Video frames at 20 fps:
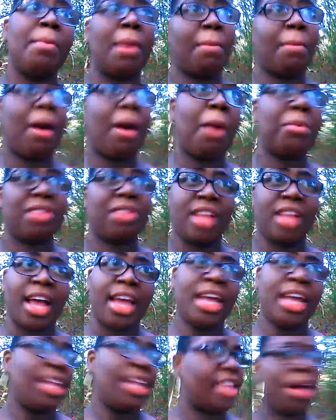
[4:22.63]
my mom was
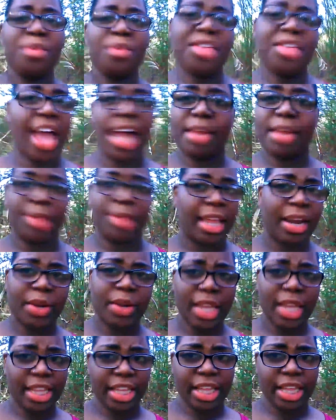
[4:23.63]
like, don't tell them, they
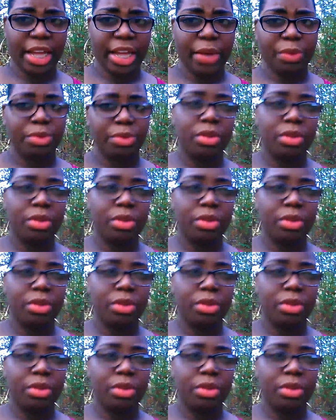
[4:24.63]
don't need to know.